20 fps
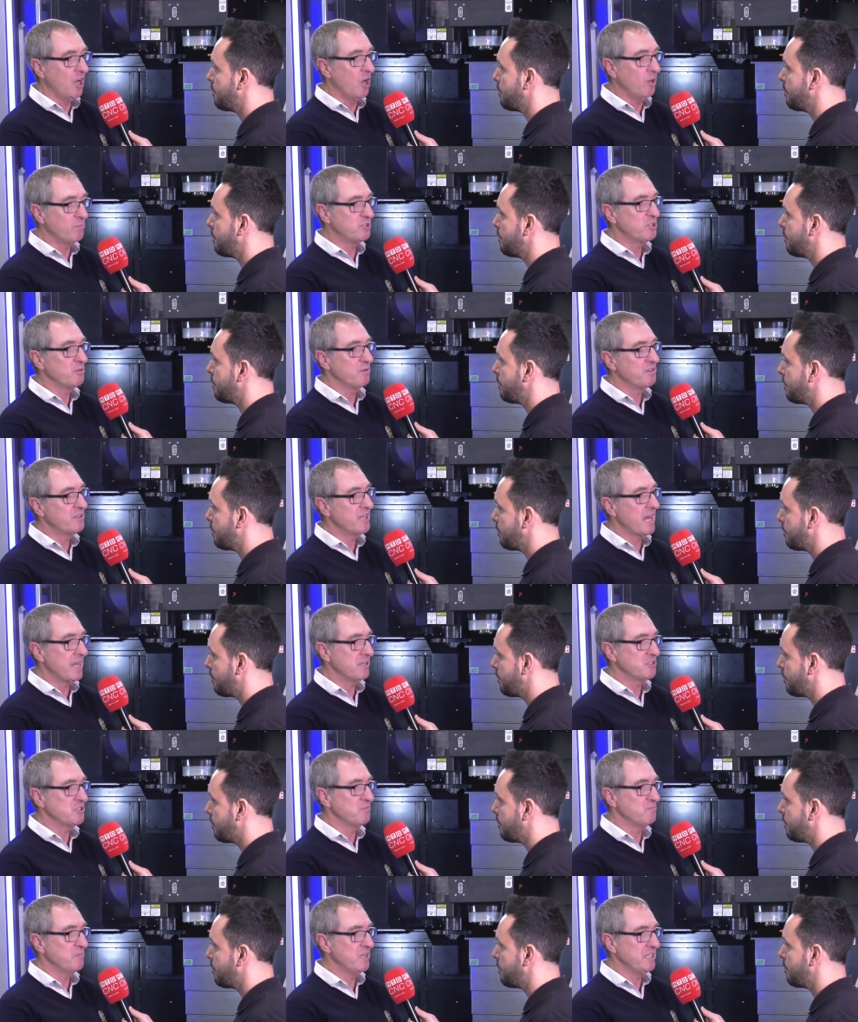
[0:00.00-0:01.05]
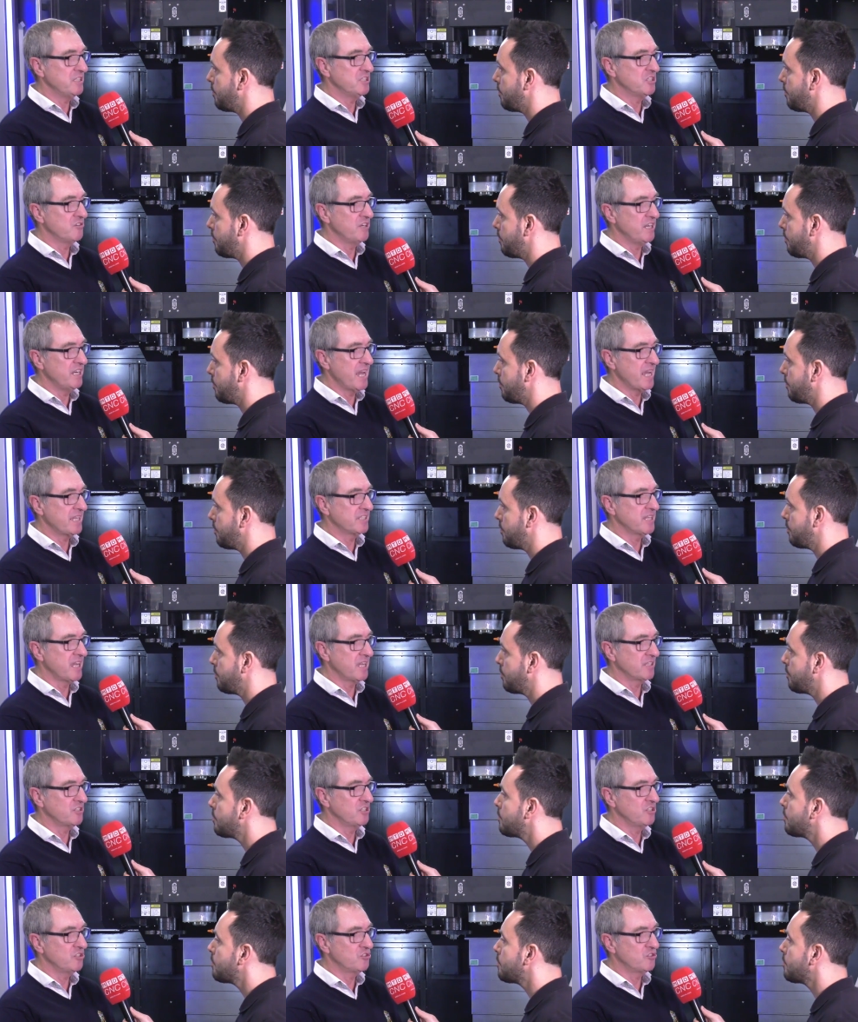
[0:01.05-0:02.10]
Speaker 1: up to 1,000 metre in
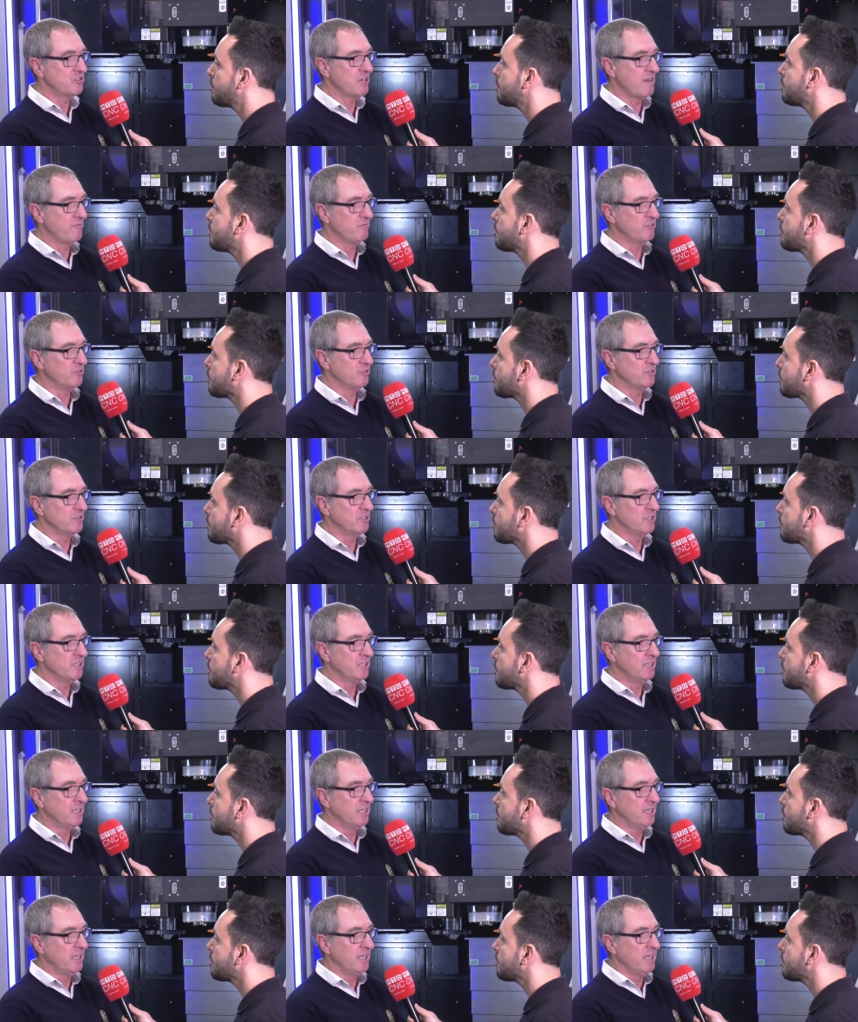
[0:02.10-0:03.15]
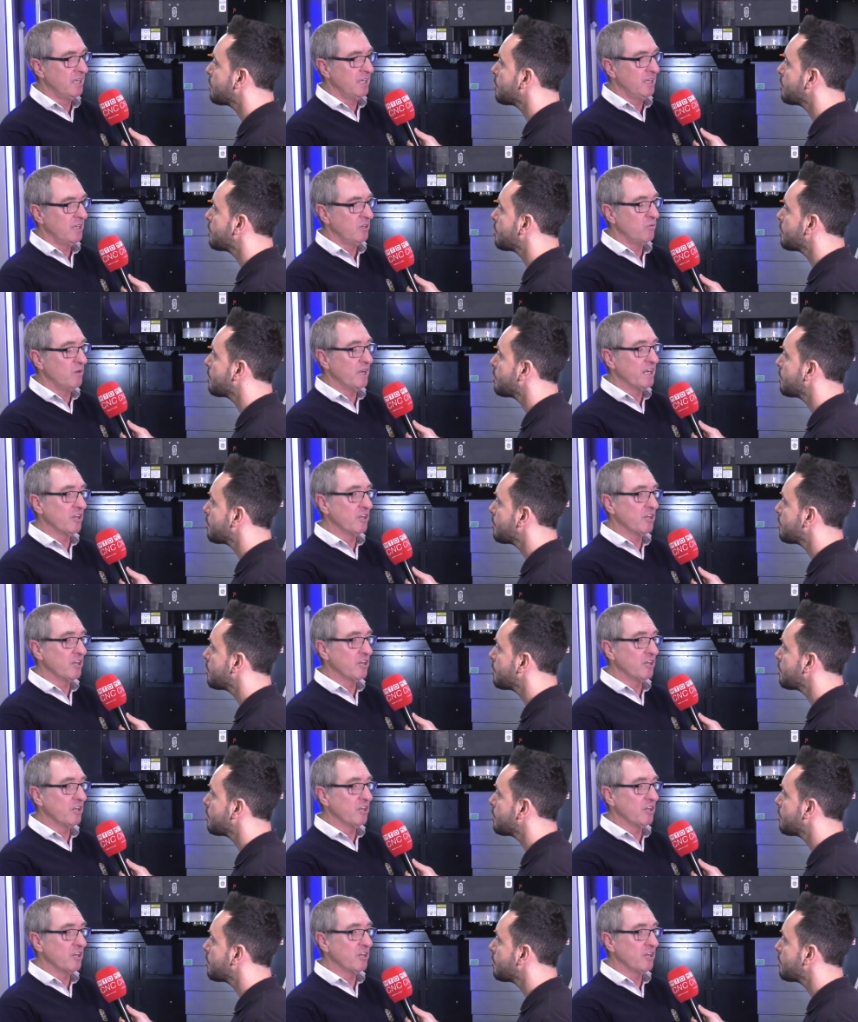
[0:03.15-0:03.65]
X-axis travel. We